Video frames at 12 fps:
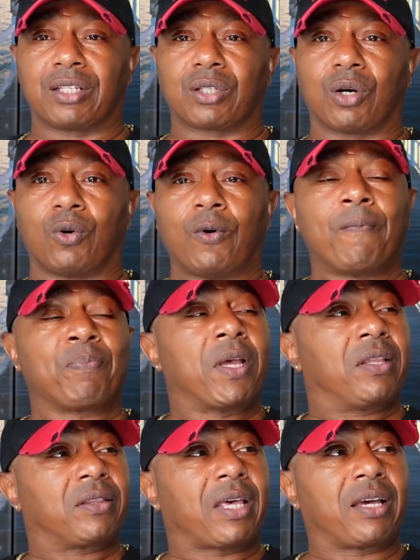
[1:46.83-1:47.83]
So
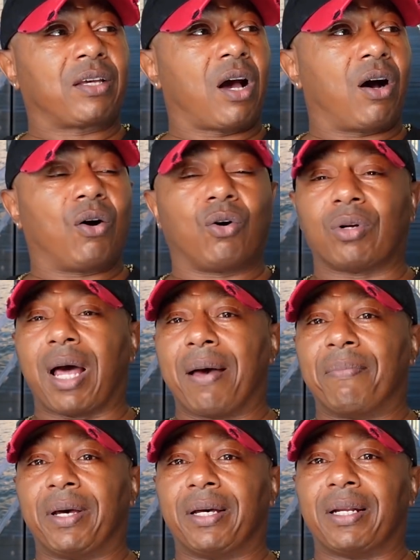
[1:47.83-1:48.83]
thank y'all a whole
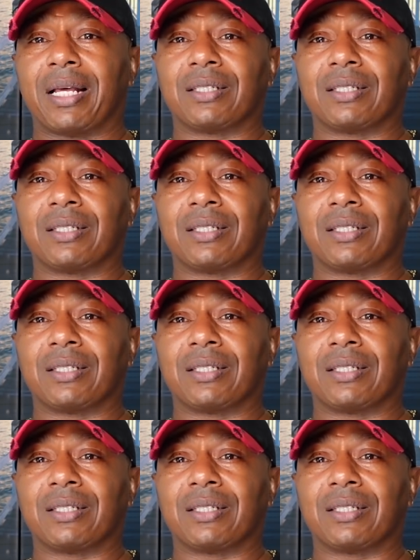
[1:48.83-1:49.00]
lot, man.